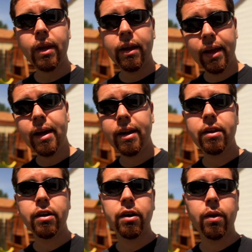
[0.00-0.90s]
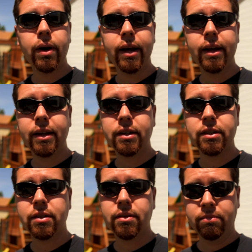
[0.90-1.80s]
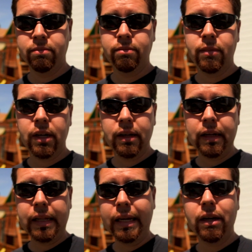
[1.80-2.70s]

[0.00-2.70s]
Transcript: then you can go ahead and just click